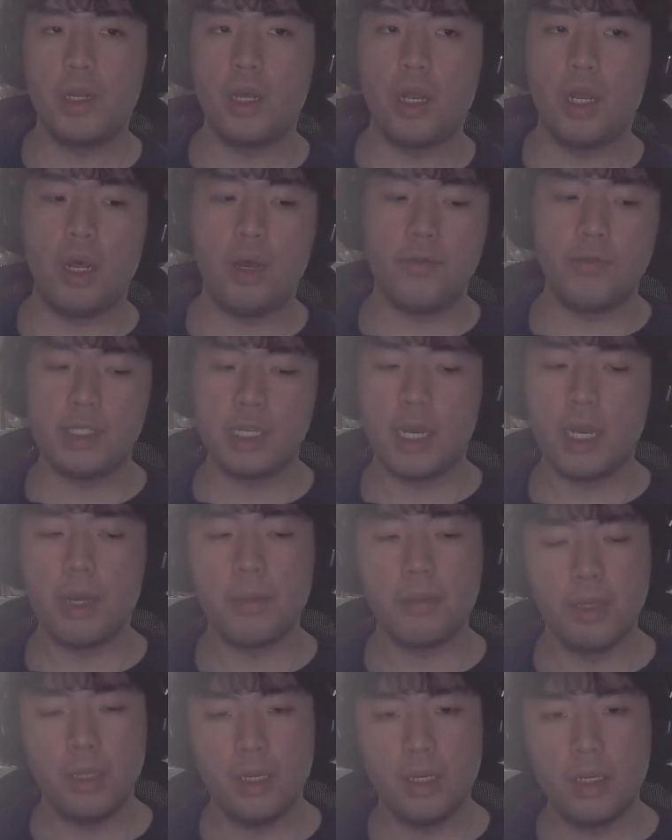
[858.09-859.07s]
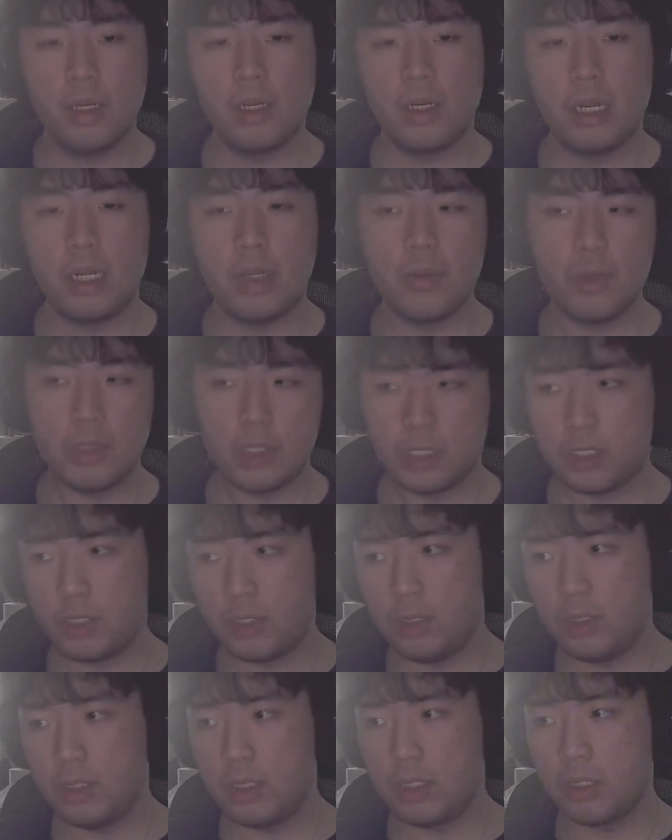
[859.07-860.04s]
A lot of time they would just
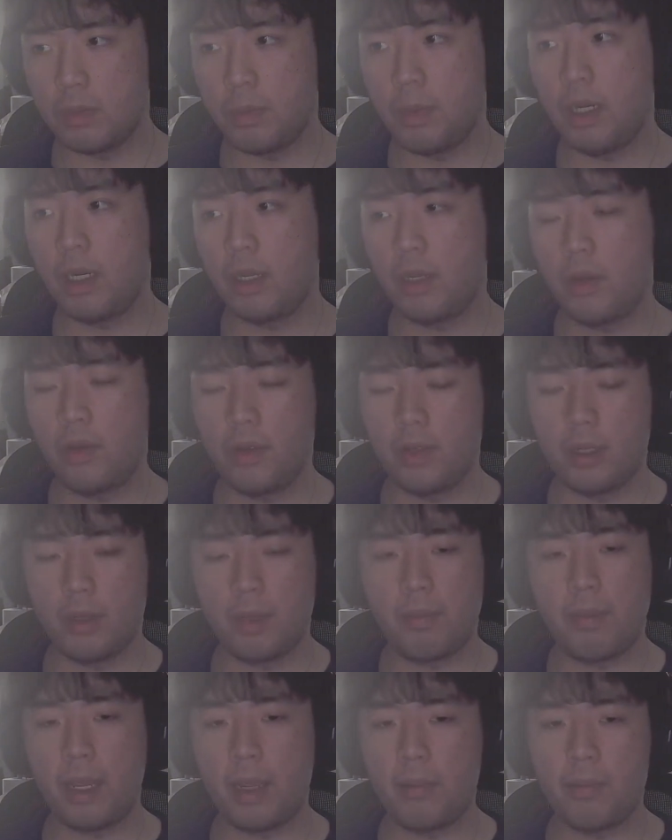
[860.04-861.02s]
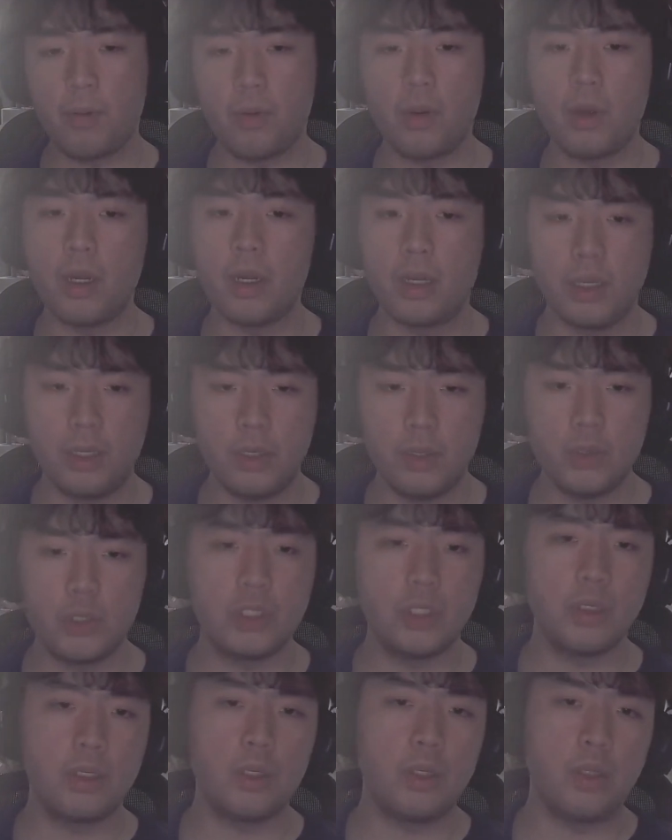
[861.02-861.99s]
sprinkle in their pain point, and you
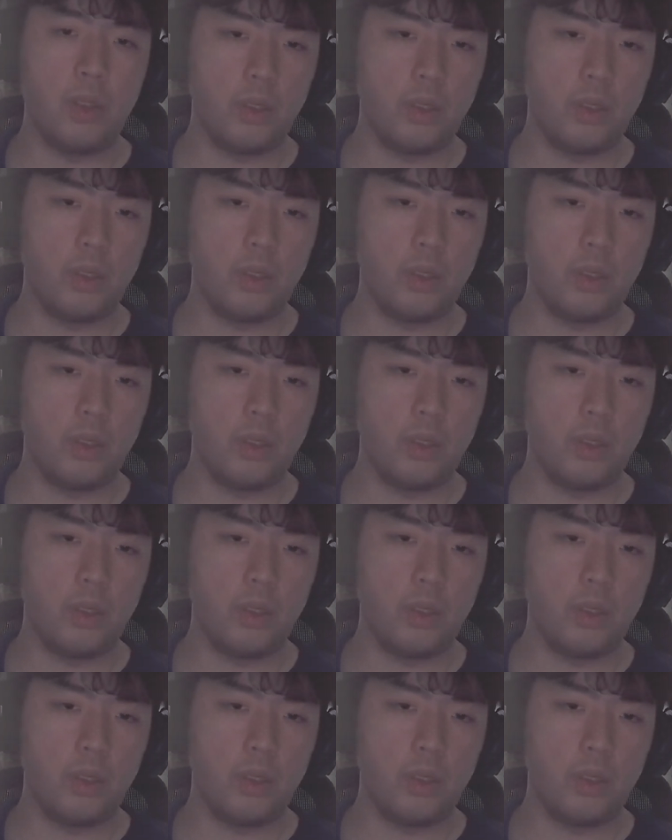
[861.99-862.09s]
should